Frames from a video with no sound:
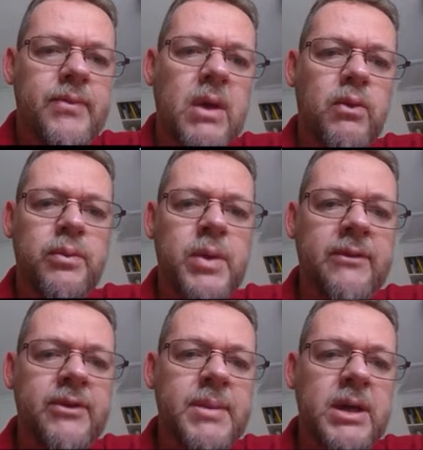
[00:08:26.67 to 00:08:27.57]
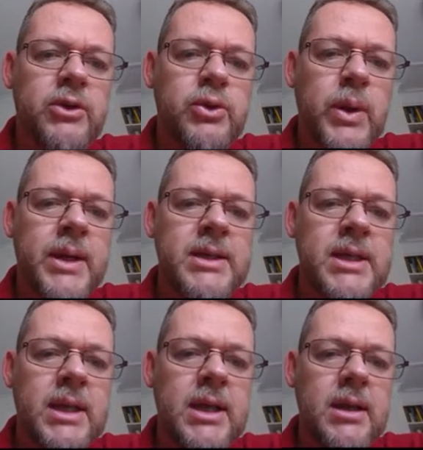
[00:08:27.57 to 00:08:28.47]
that would have to be
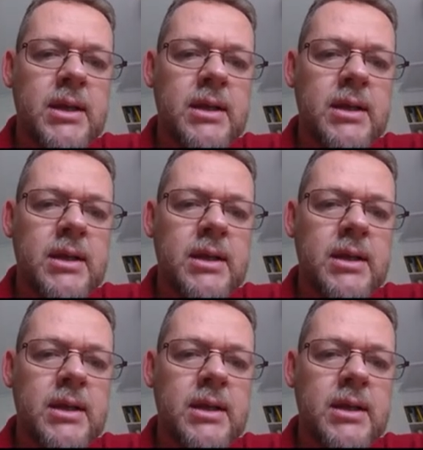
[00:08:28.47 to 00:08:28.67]
20.